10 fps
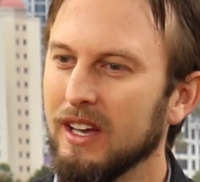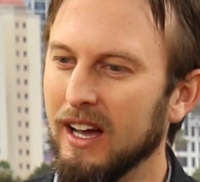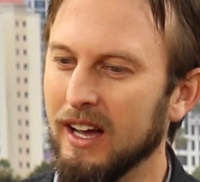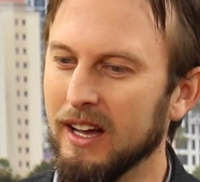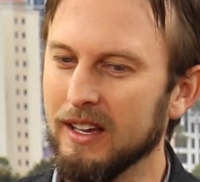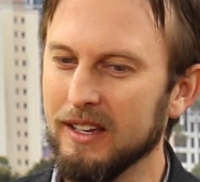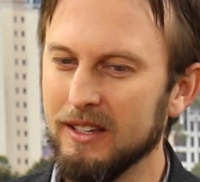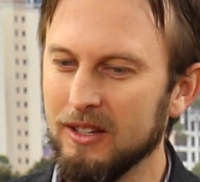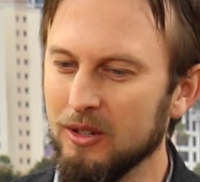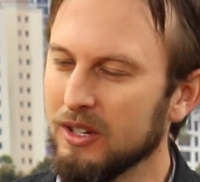Uh,
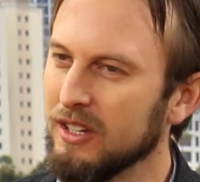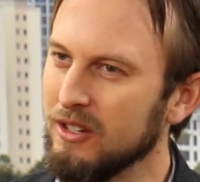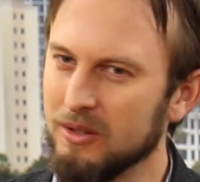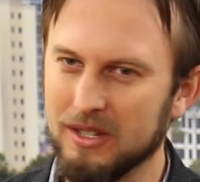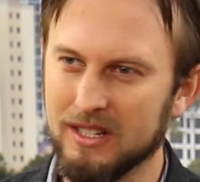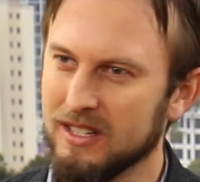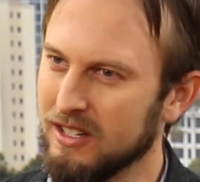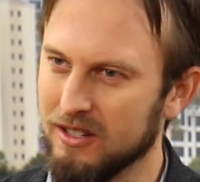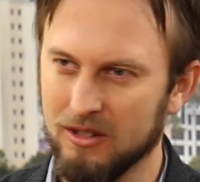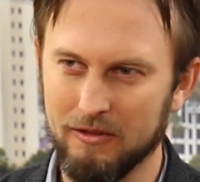you can use this to
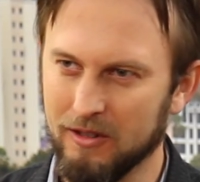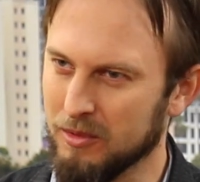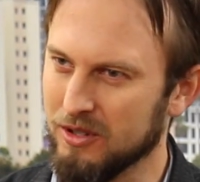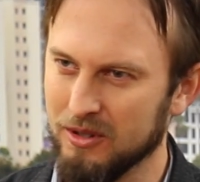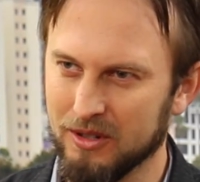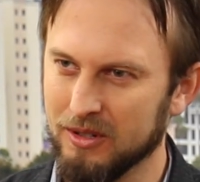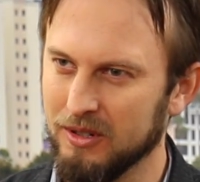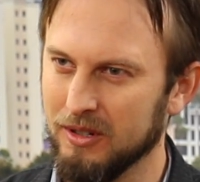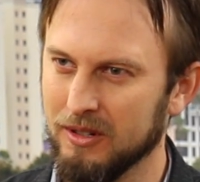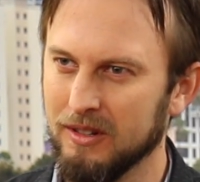do
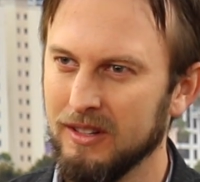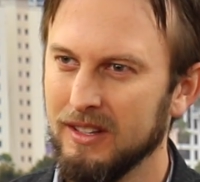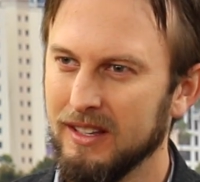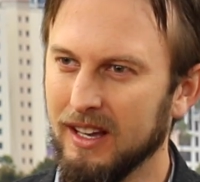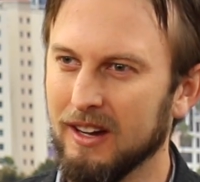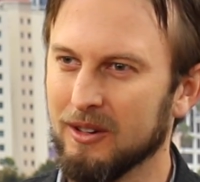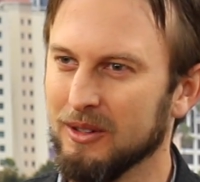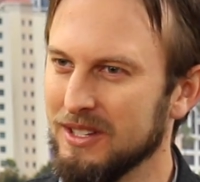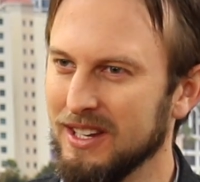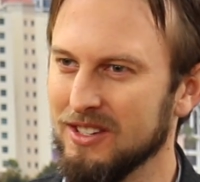pharmaceutical uh, early
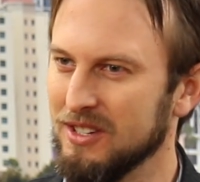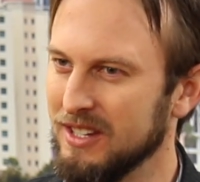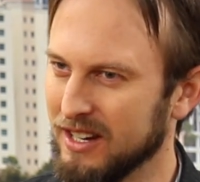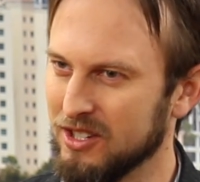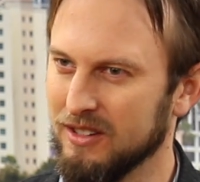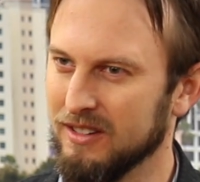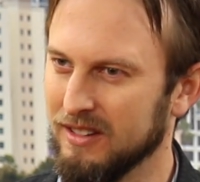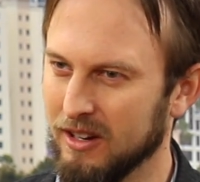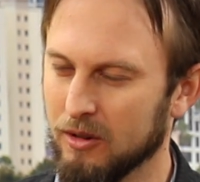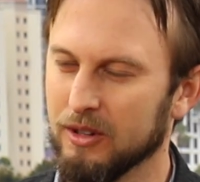stage detection,
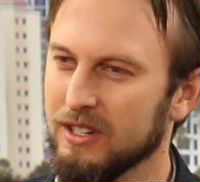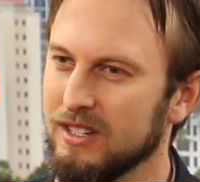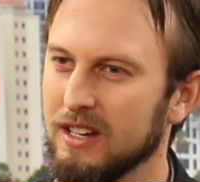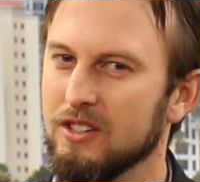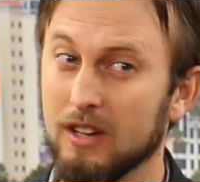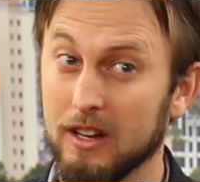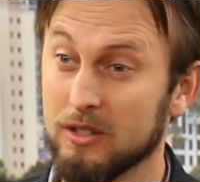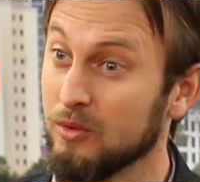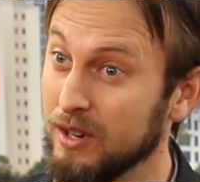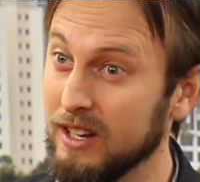uh, early stage uh,
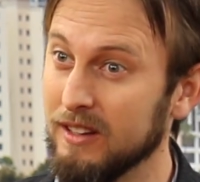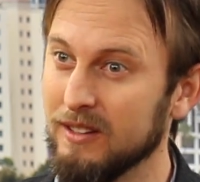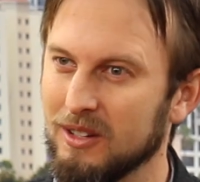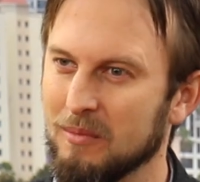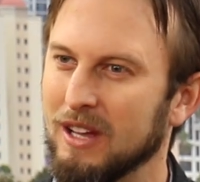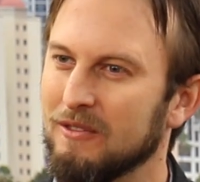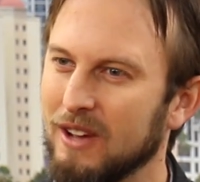screening. You can make it